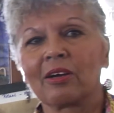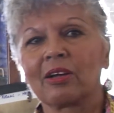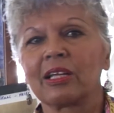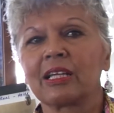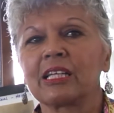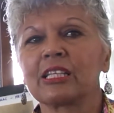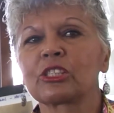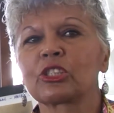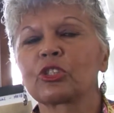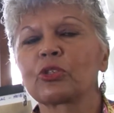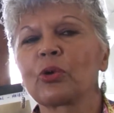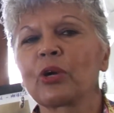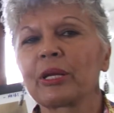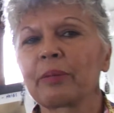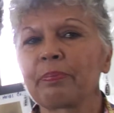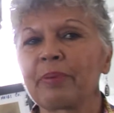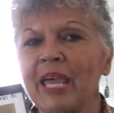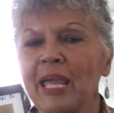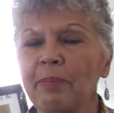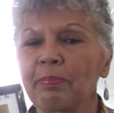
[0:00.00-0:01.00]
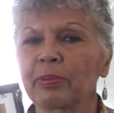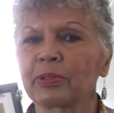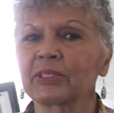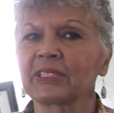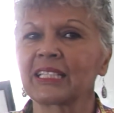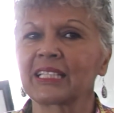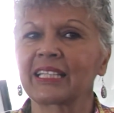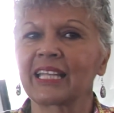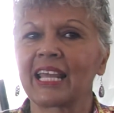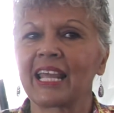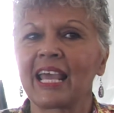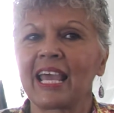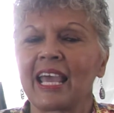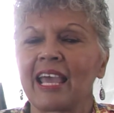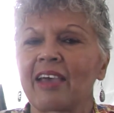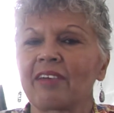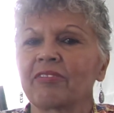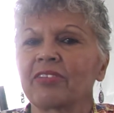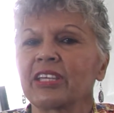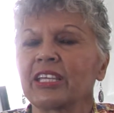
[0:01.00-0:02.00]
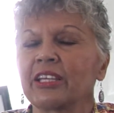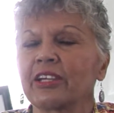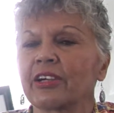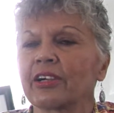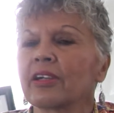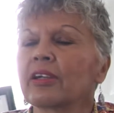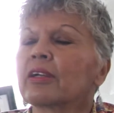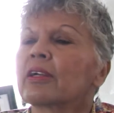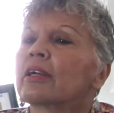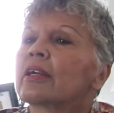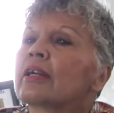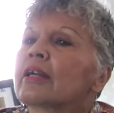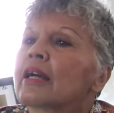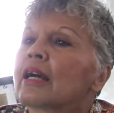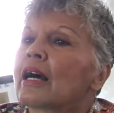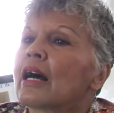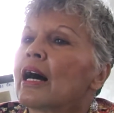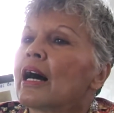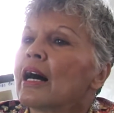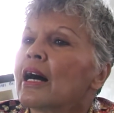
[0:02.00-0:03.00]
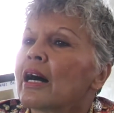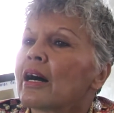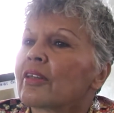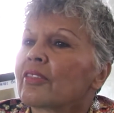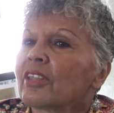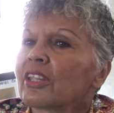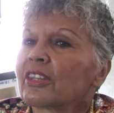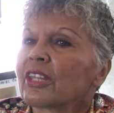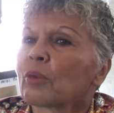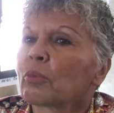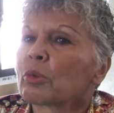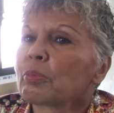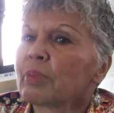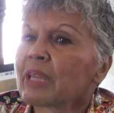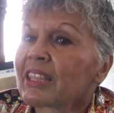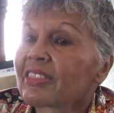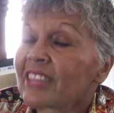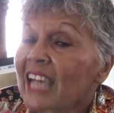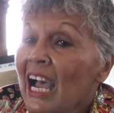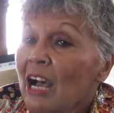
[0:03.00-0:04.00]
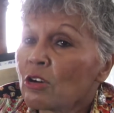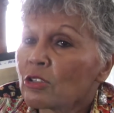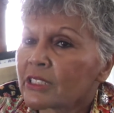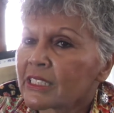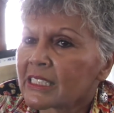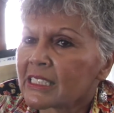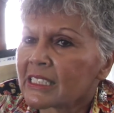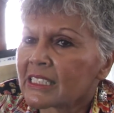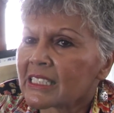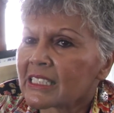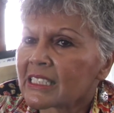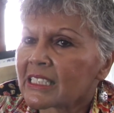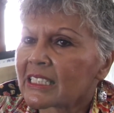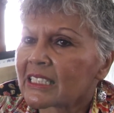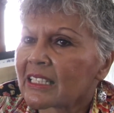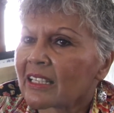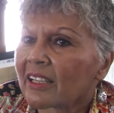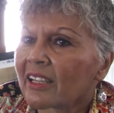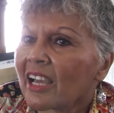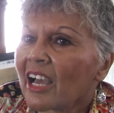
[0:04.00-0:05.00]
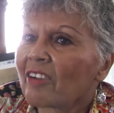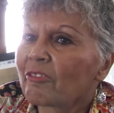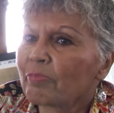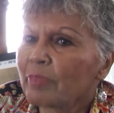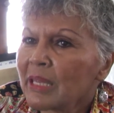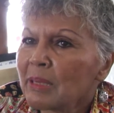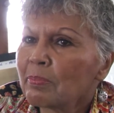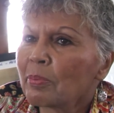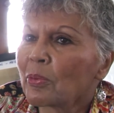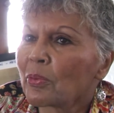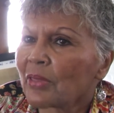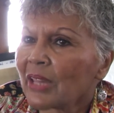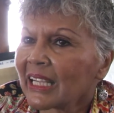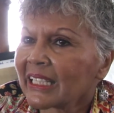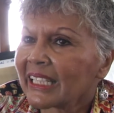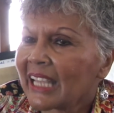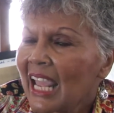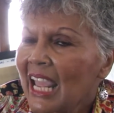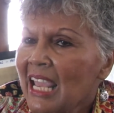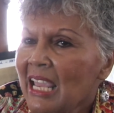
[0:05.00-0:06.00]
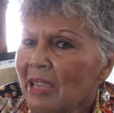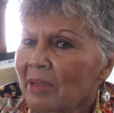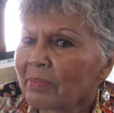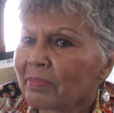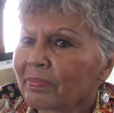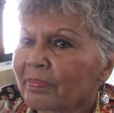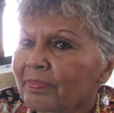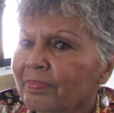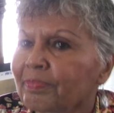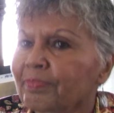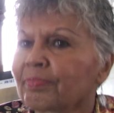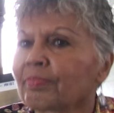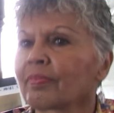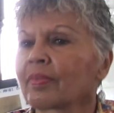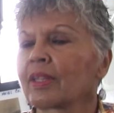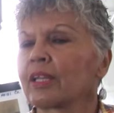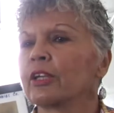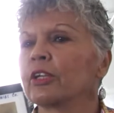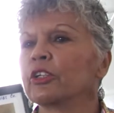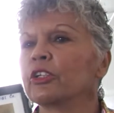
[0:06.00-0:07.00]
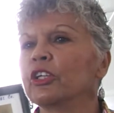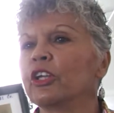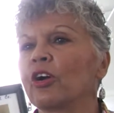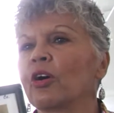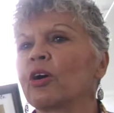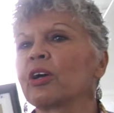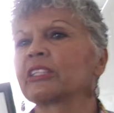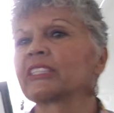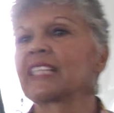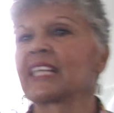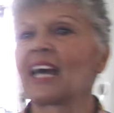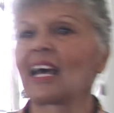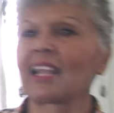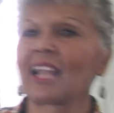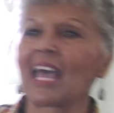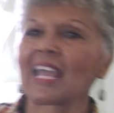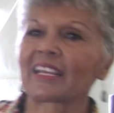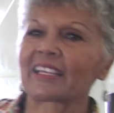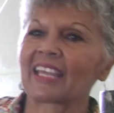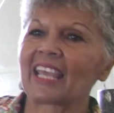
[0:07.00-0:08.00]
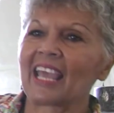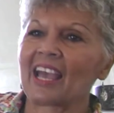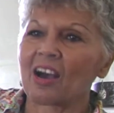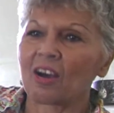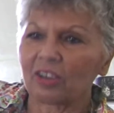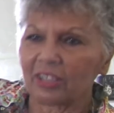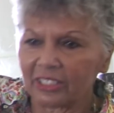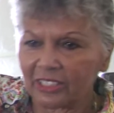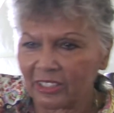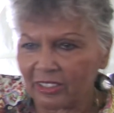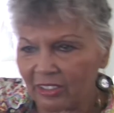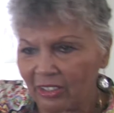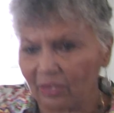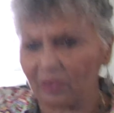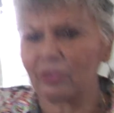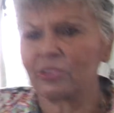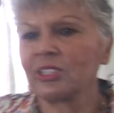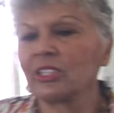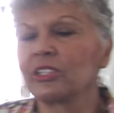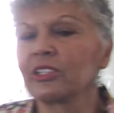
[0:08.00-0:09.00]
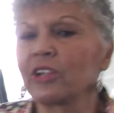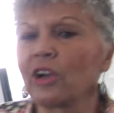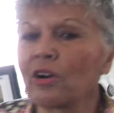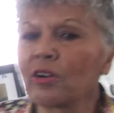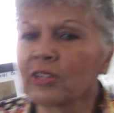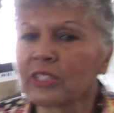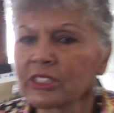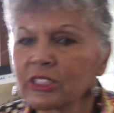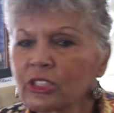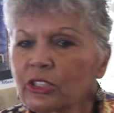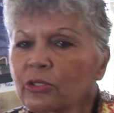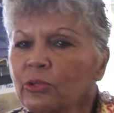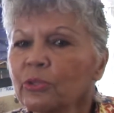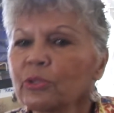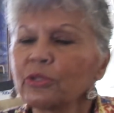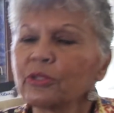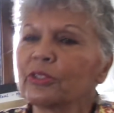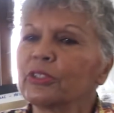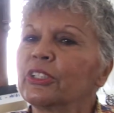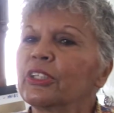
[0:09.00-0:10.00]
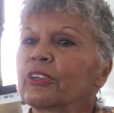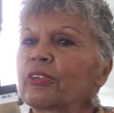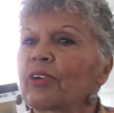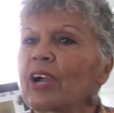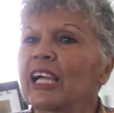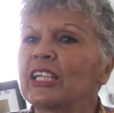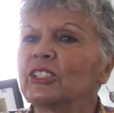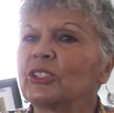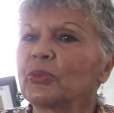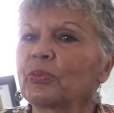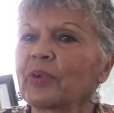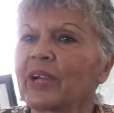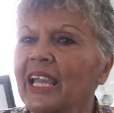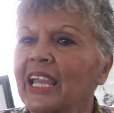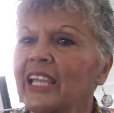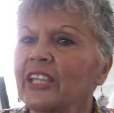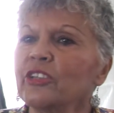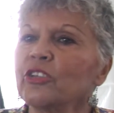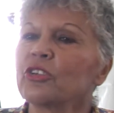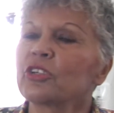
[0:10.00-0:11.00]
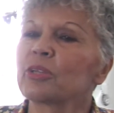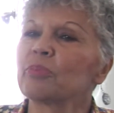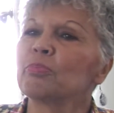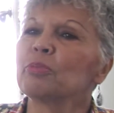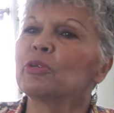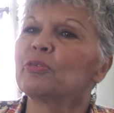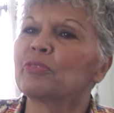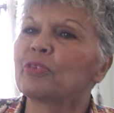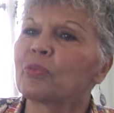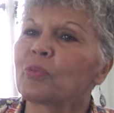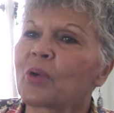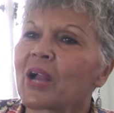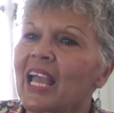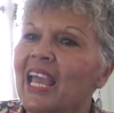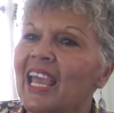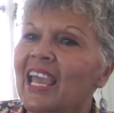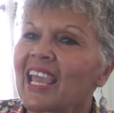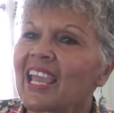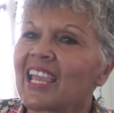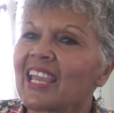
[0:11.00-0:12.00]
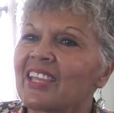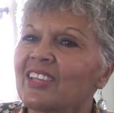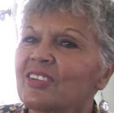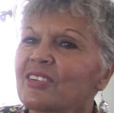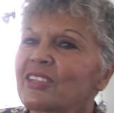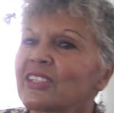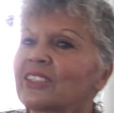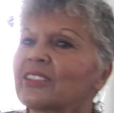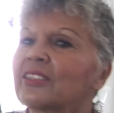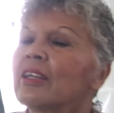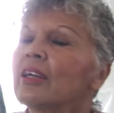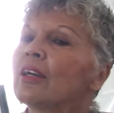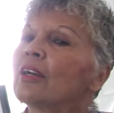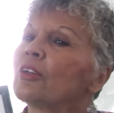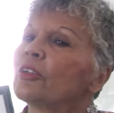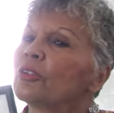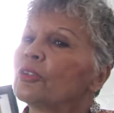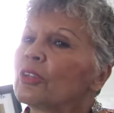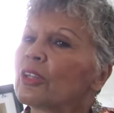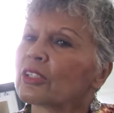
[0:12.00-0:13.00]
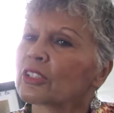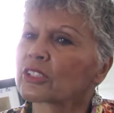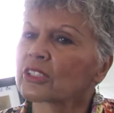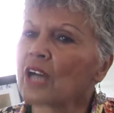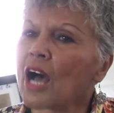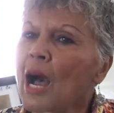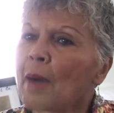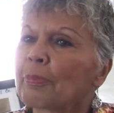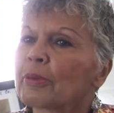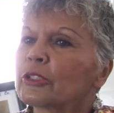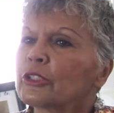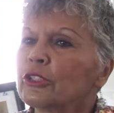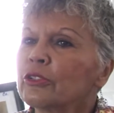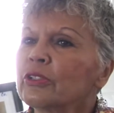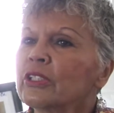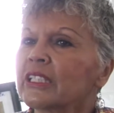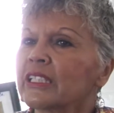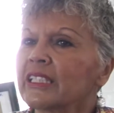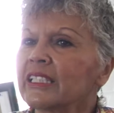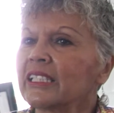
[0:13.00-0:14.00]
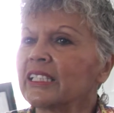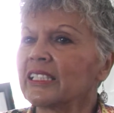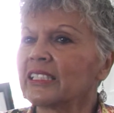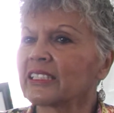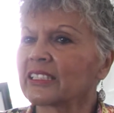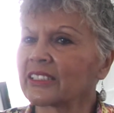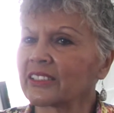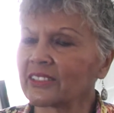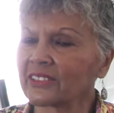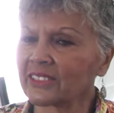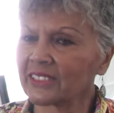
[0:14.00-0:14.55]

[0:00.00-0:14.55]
historic papers that they have here, that there would be thousands of people that came. You know, it's not like now, you know, you go to school, you graduate, you can move away, there's opportunities,